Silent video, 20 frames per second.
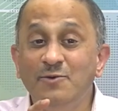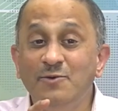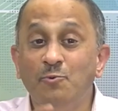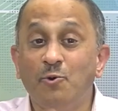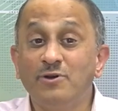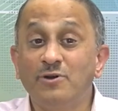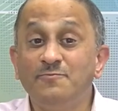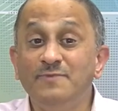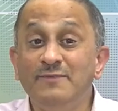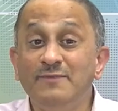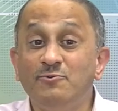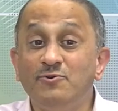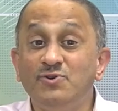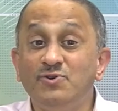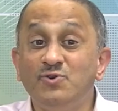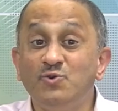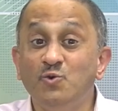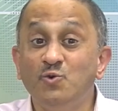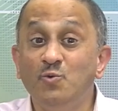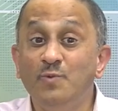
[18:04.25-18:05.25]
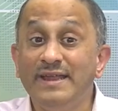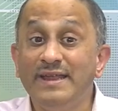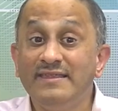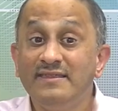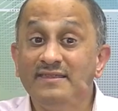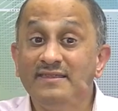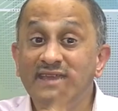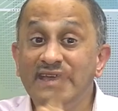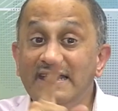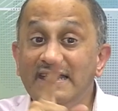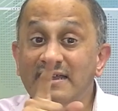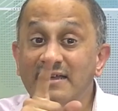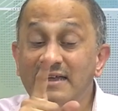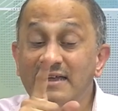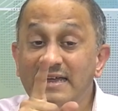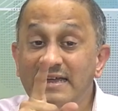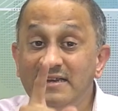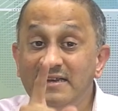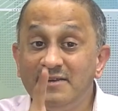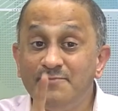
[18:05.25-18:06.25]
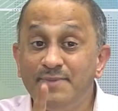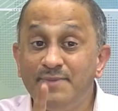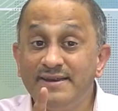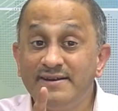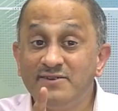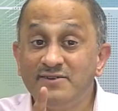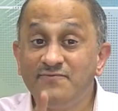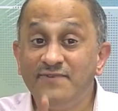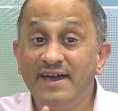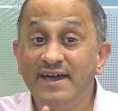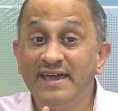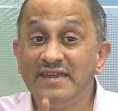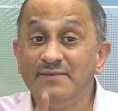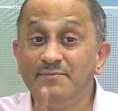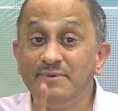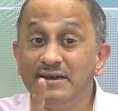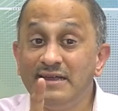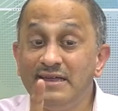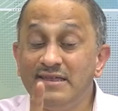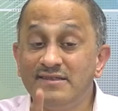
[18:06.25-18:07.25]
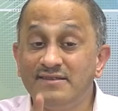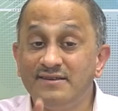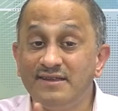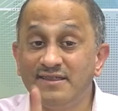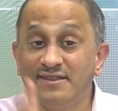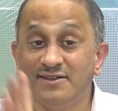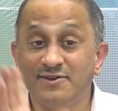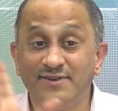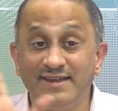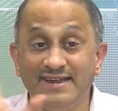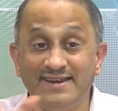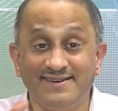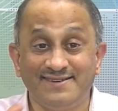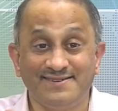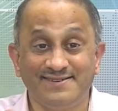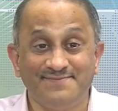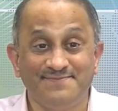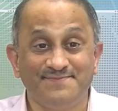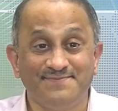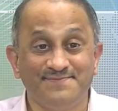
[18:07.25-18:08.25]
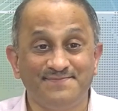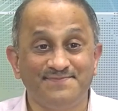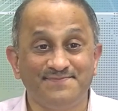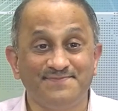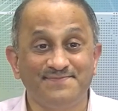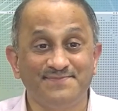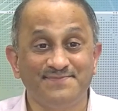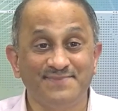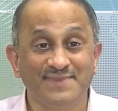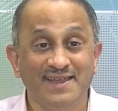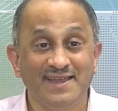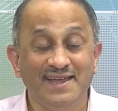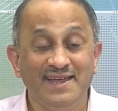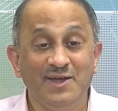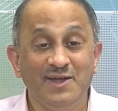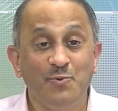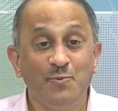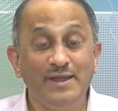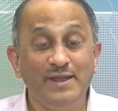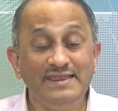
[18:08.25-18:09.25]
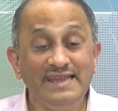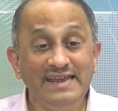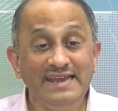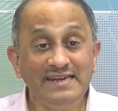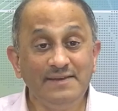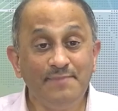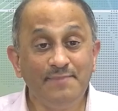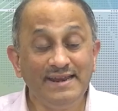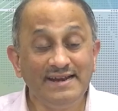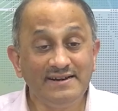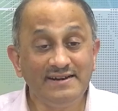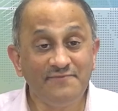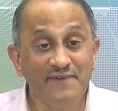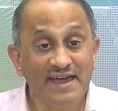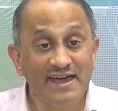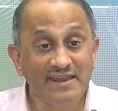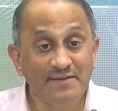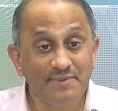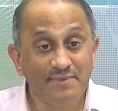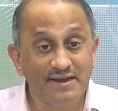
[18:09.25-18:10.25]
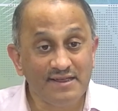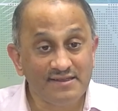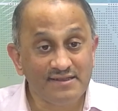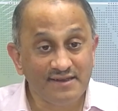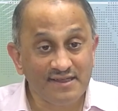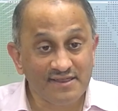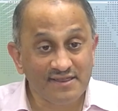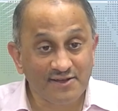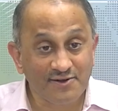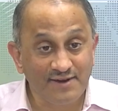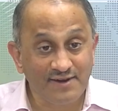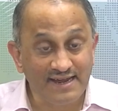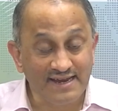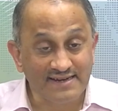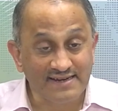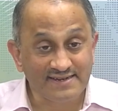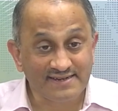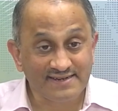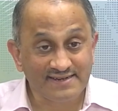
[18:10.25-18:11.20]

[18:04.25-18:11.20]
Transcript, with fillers: what we would do when the independent variable is discrete. When the independent variable is discrete,